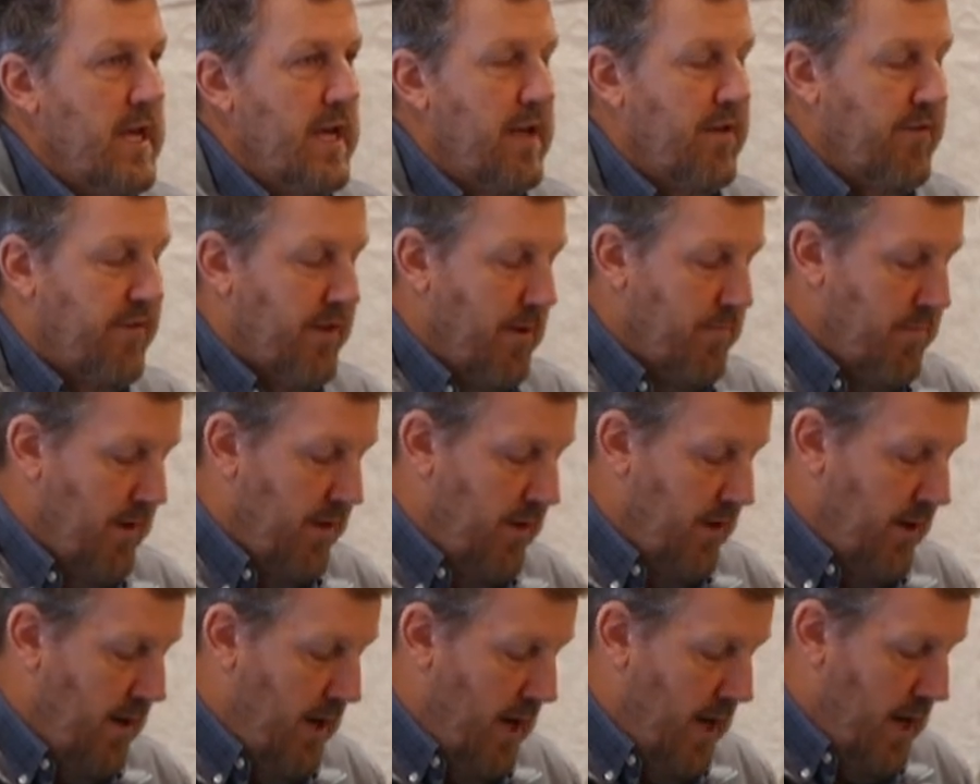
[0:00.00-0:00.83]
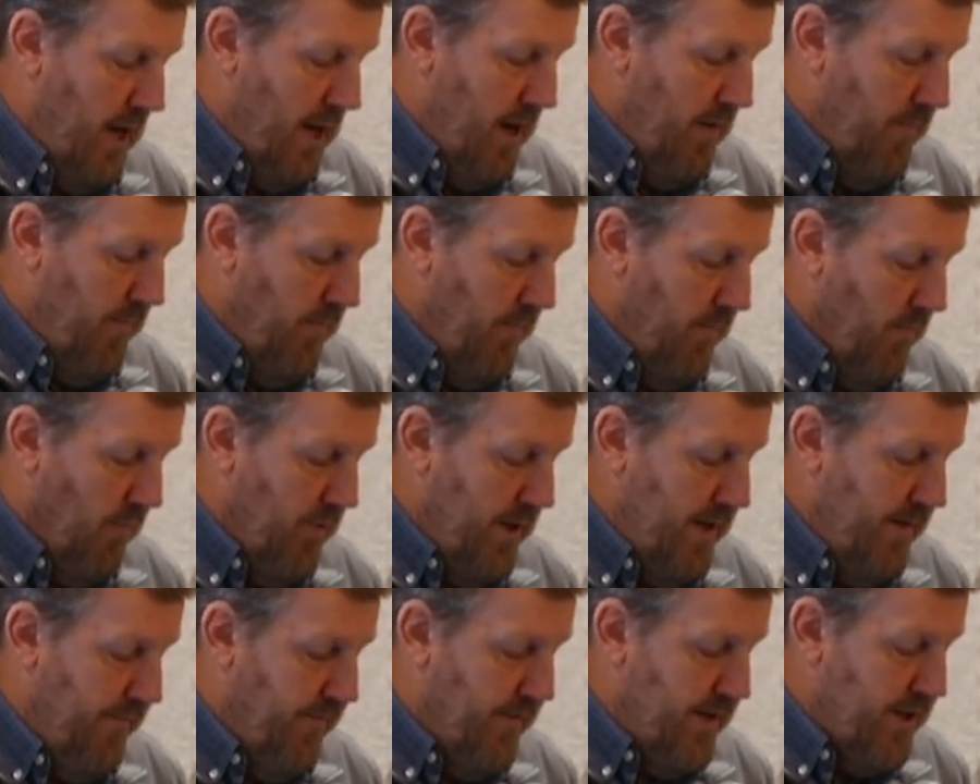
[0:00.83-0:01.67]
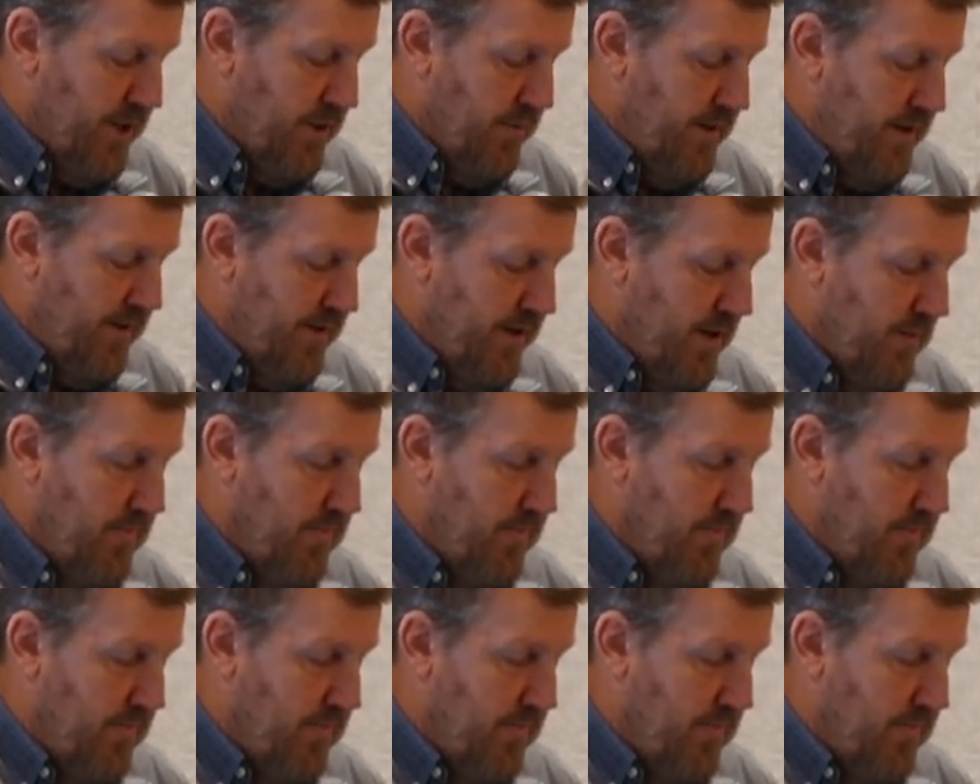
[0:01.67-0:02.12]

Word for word: in some of the um, Marine Fisheries